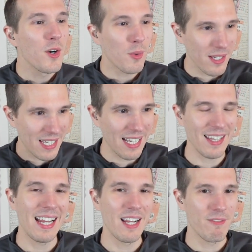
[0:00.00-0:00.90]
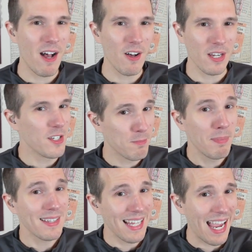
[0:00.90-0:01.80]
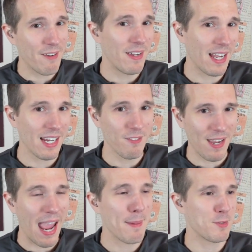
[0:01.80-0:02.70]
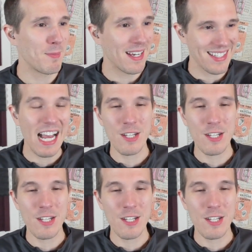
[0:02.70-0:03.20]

were the Atlanta Falcons, but they have negative cap space.